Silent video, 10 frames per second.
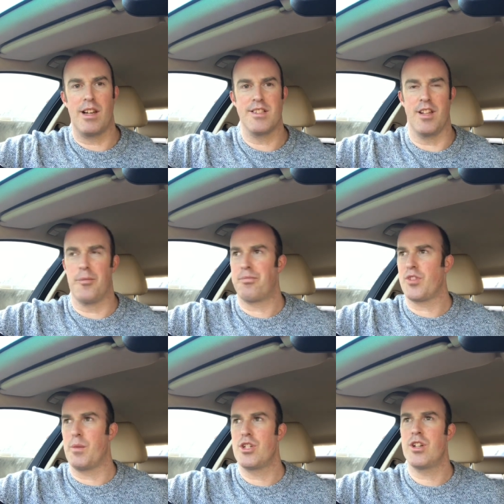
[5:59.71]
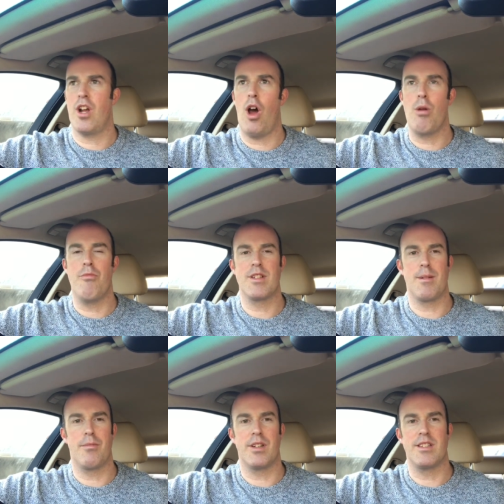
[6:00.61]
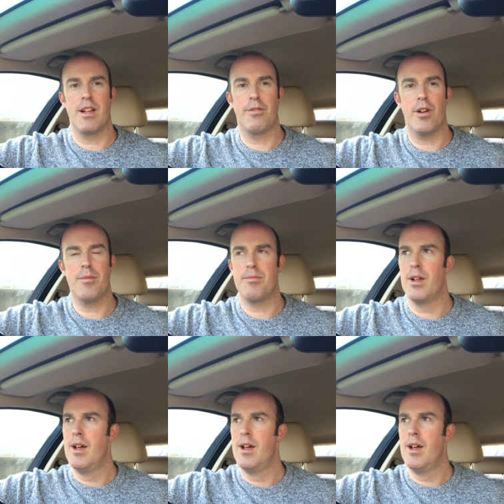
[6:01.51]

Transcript: is that we shouldn't hope for something different.